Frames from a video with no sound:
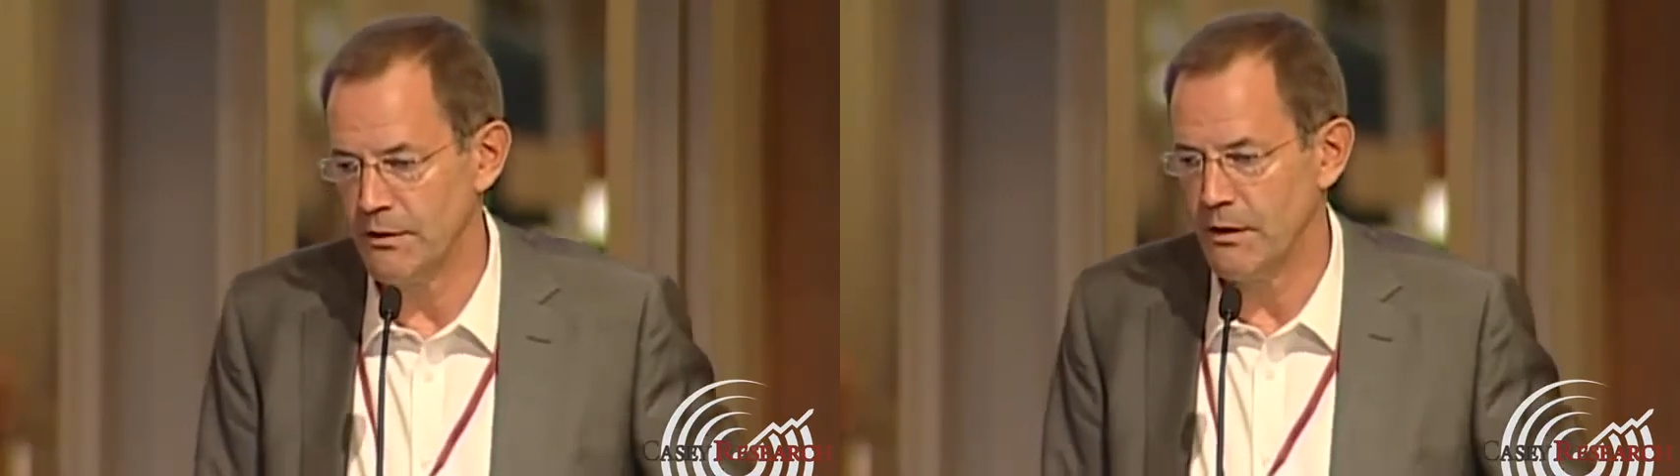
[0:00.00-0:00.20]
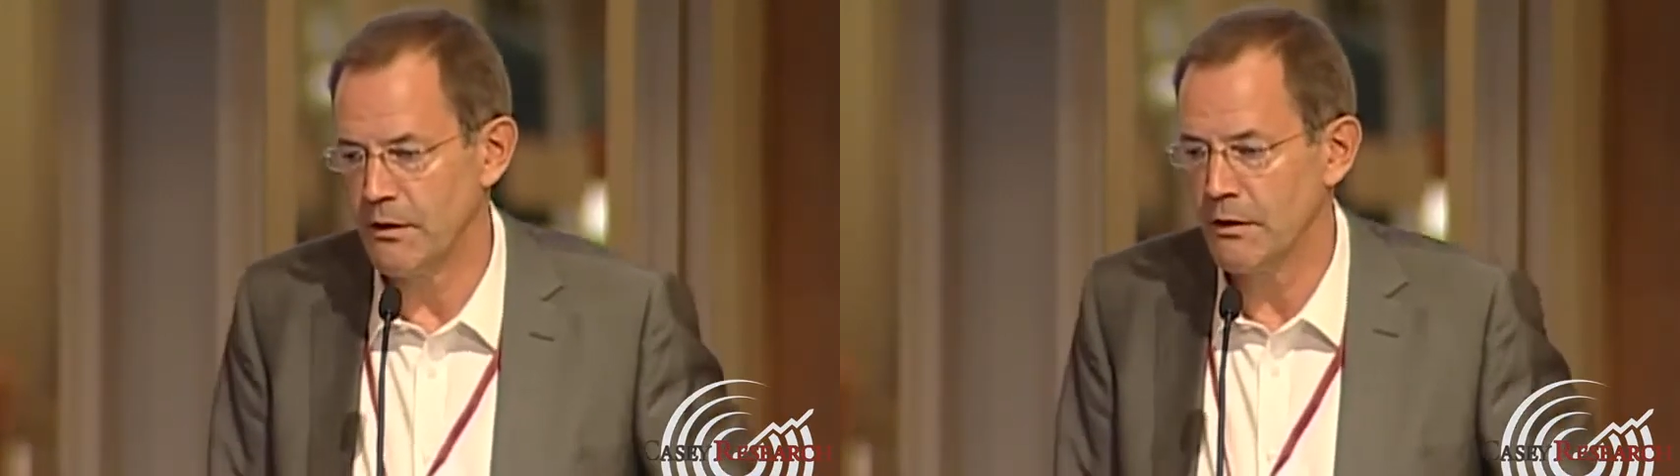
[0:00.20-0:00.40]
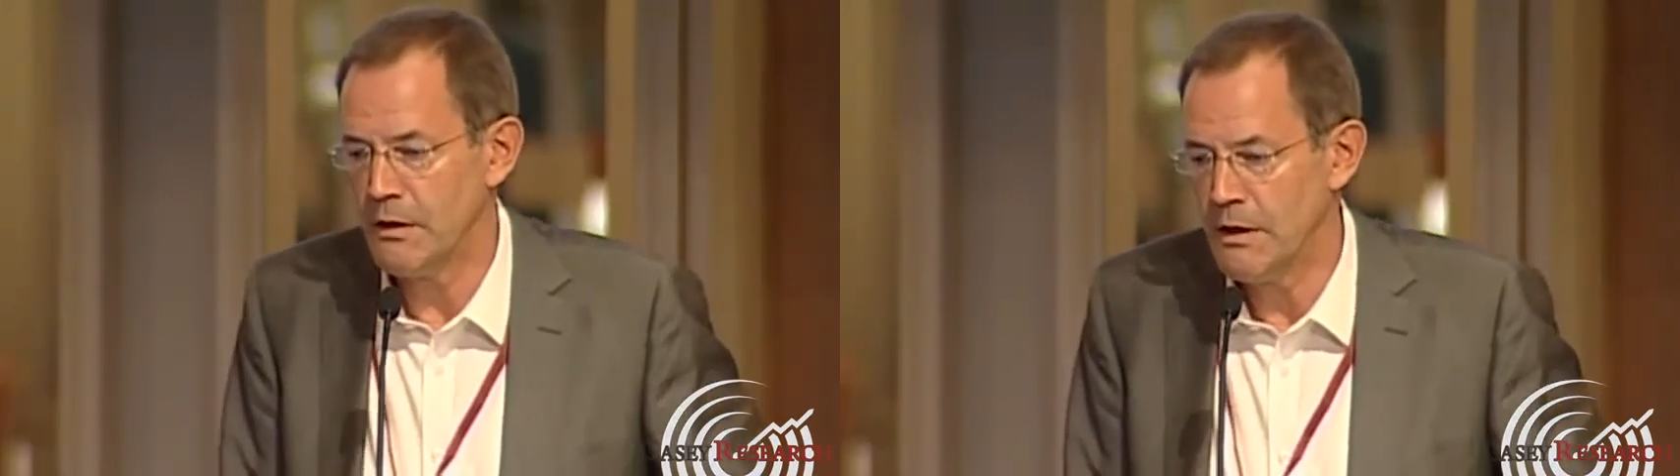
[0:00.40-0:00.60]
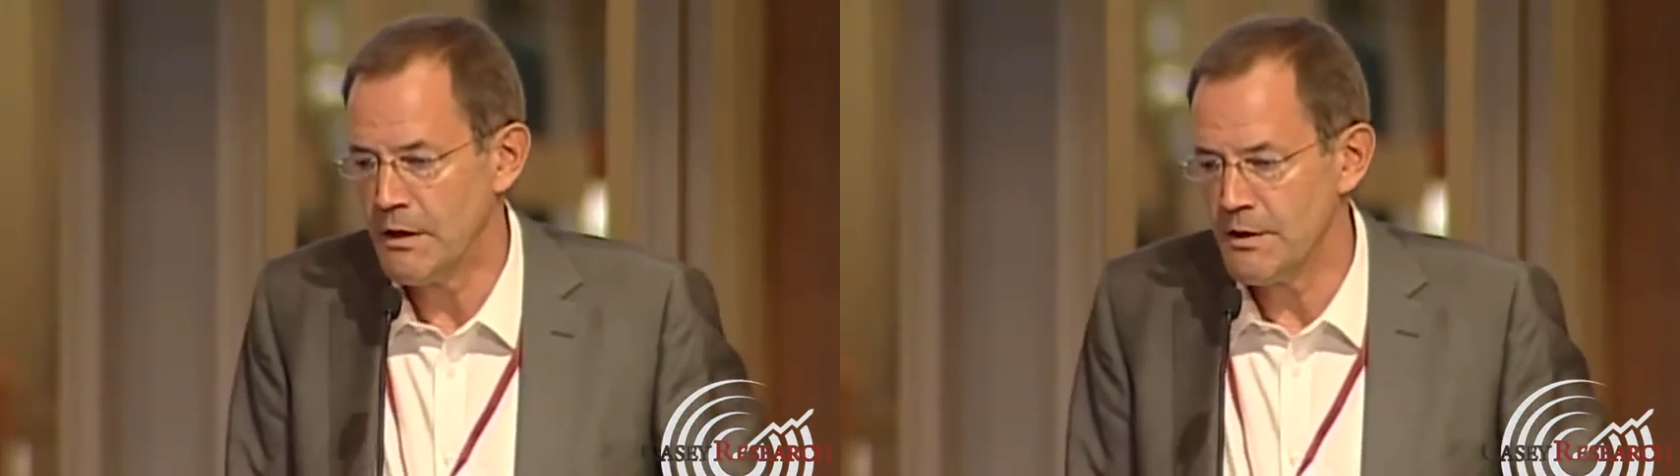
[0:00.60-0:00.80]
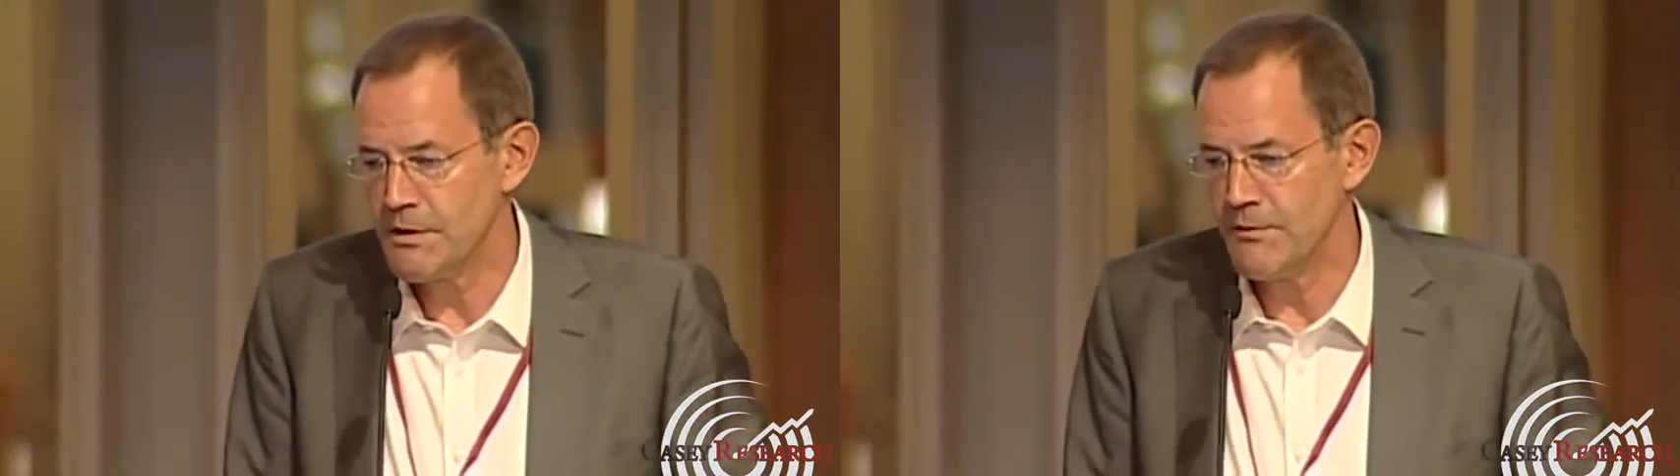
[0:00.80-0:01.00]
Doug
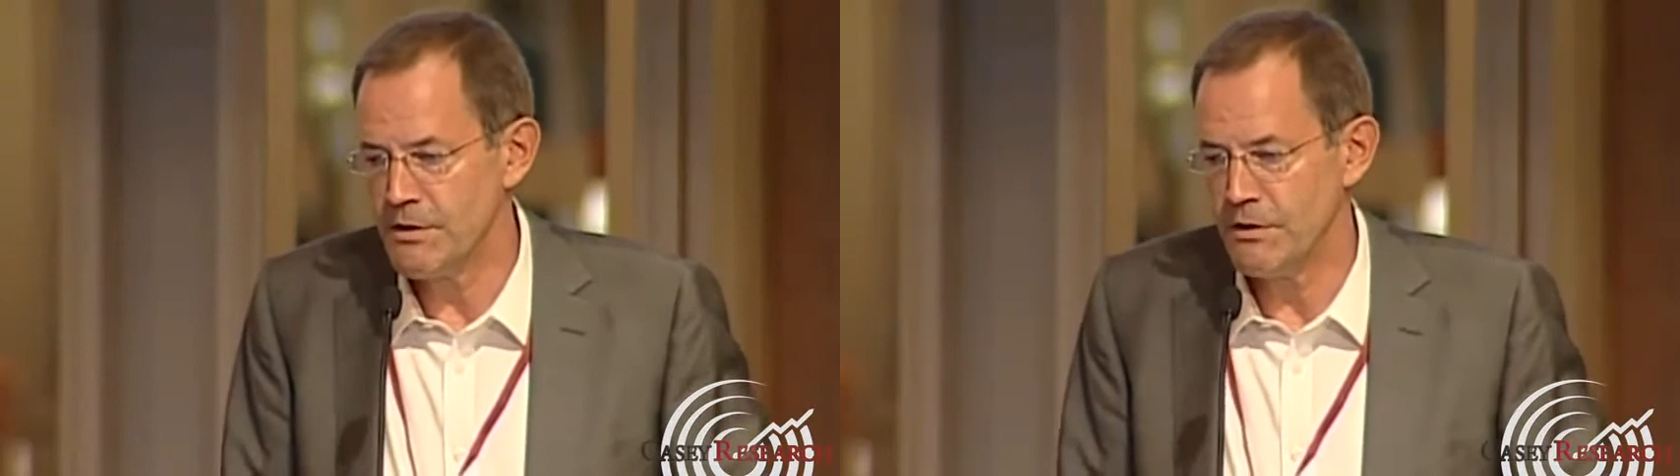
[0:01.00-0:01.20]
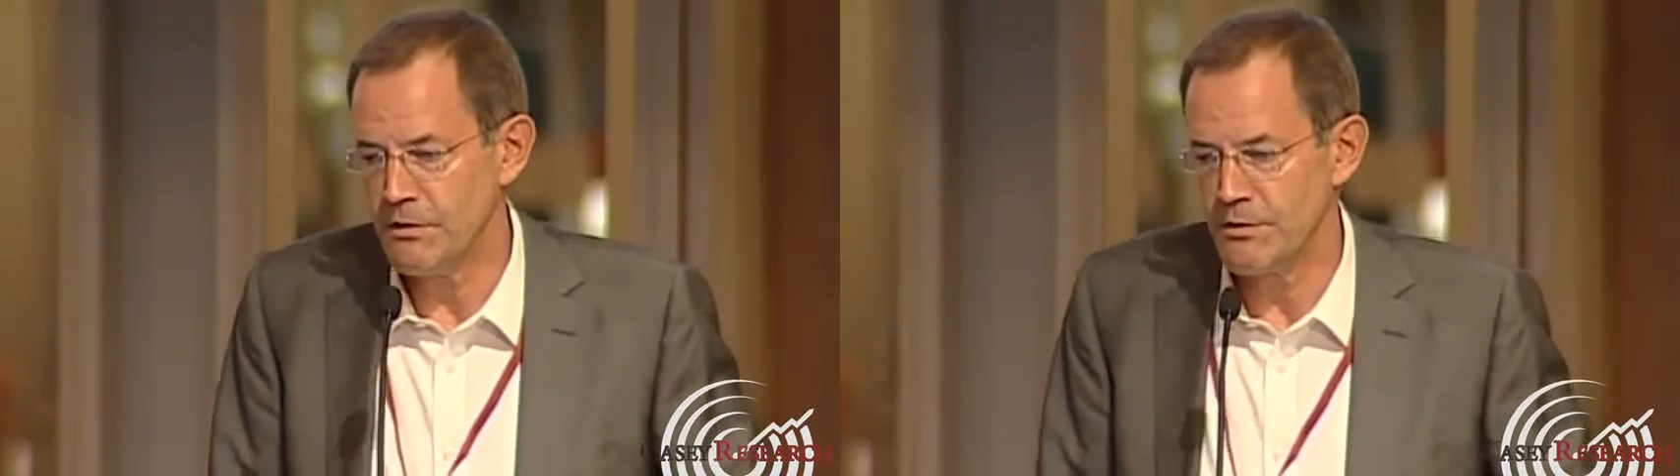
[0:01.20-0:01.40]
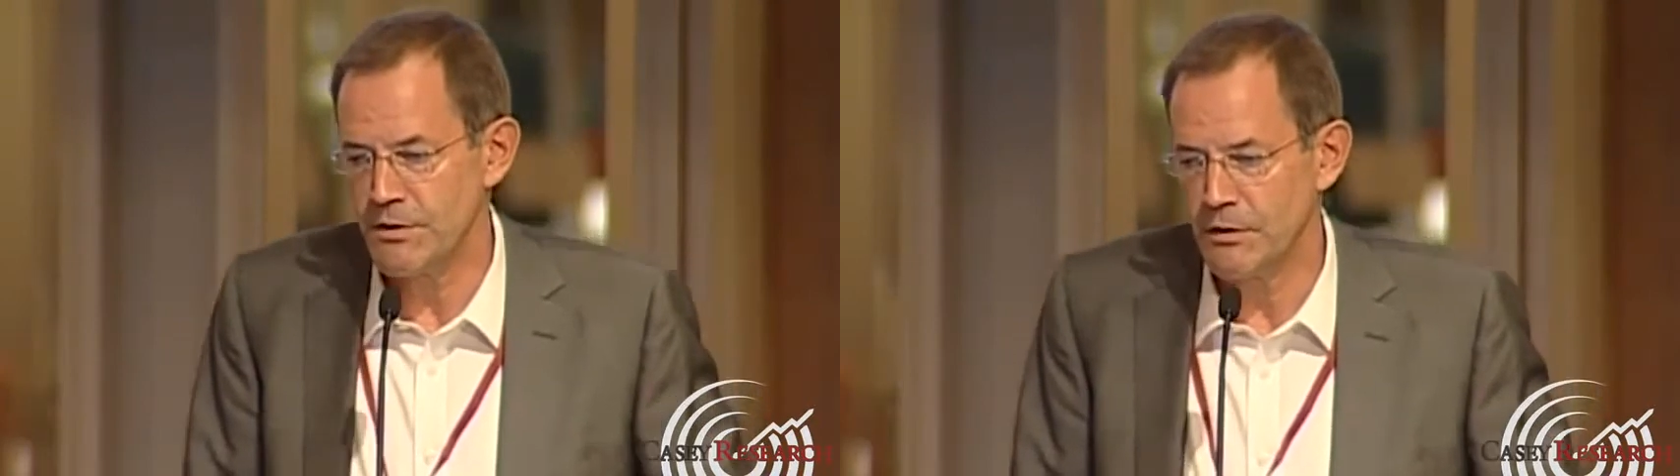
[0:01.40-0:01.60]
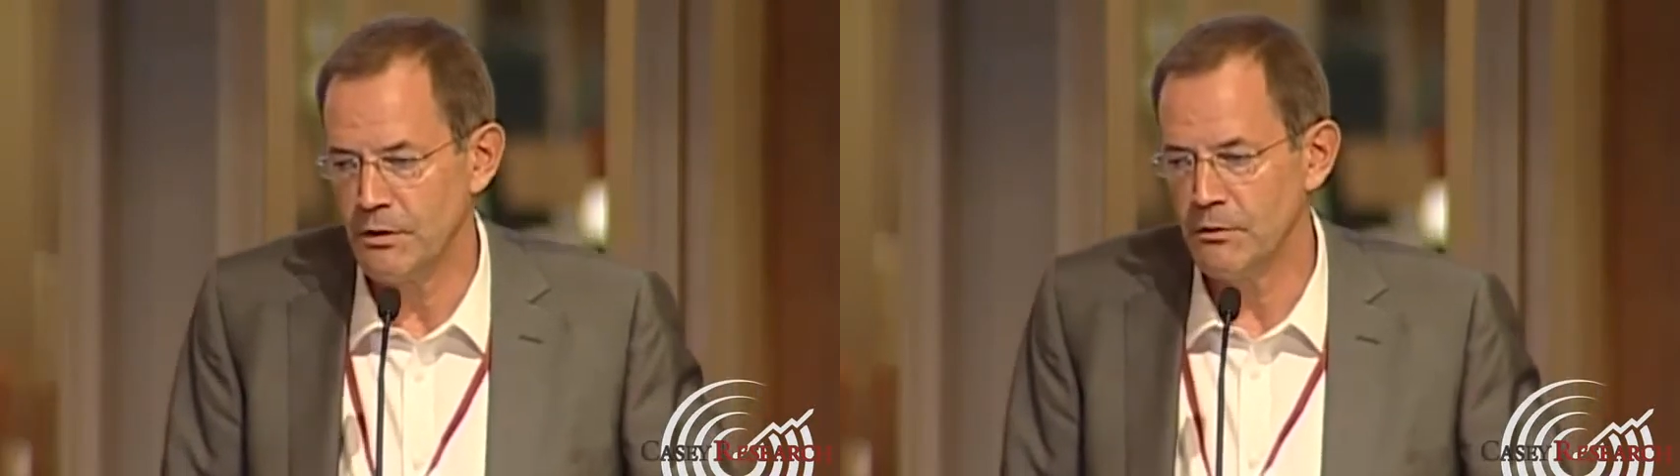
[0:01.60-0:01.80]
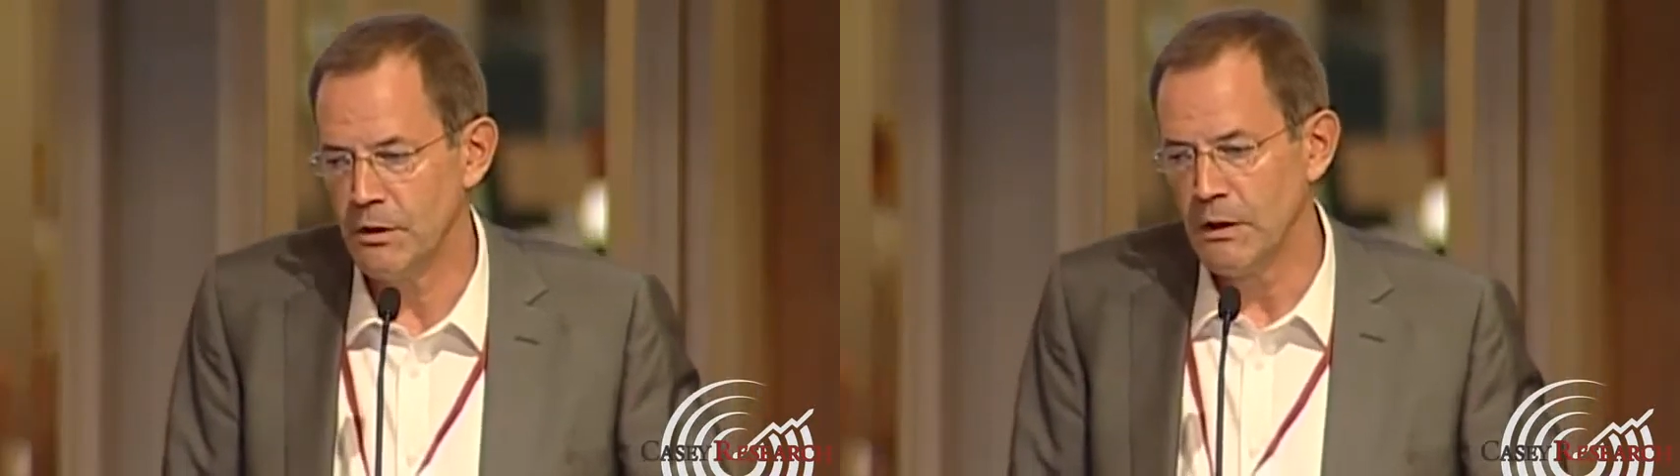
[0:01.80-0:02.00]
17 years
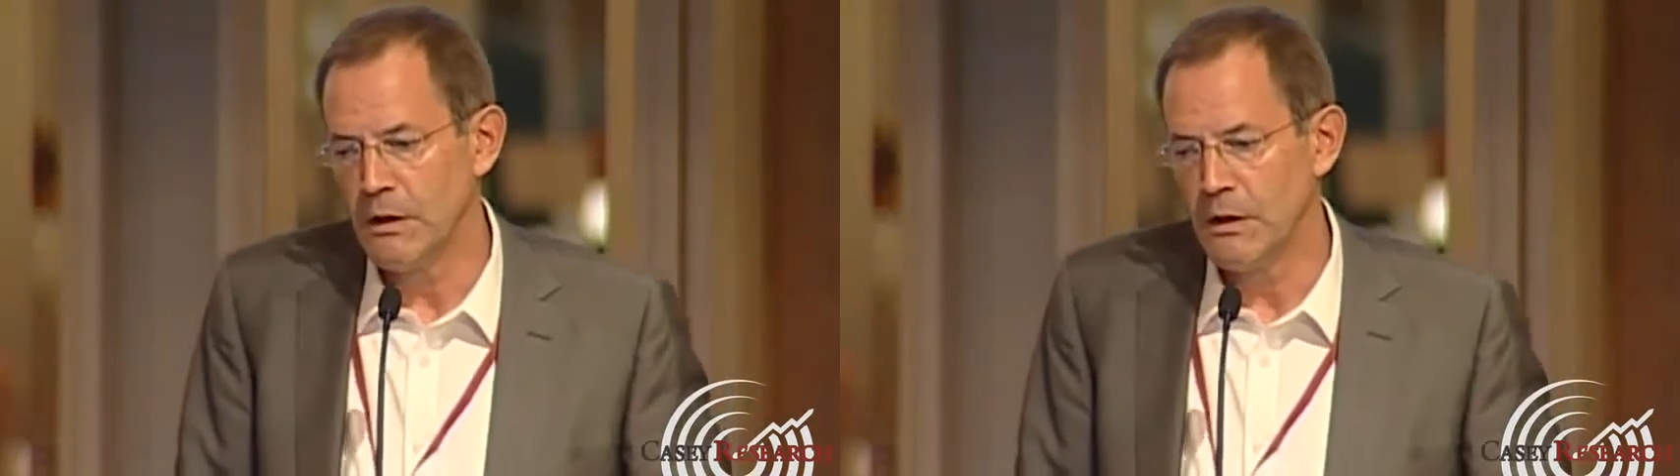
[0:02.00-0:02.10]
ago.